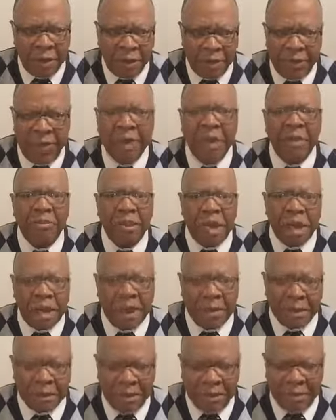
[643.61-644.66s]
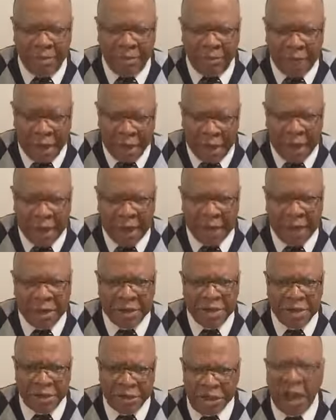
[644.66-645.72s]
Think about vying
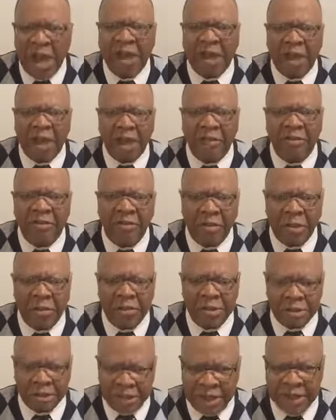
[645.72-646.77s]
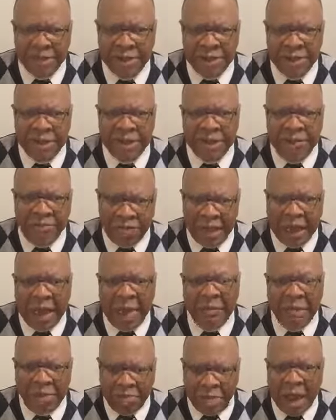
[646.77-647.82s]
and jockeying for positions and fame
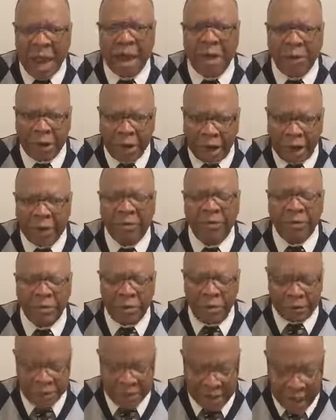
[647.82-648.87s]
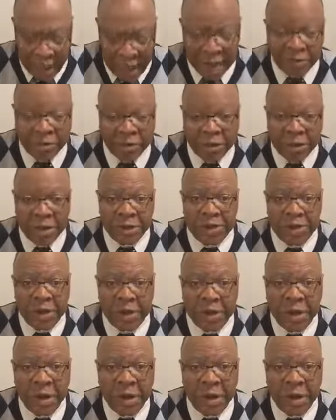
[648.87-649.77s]
and power and influence and affluence,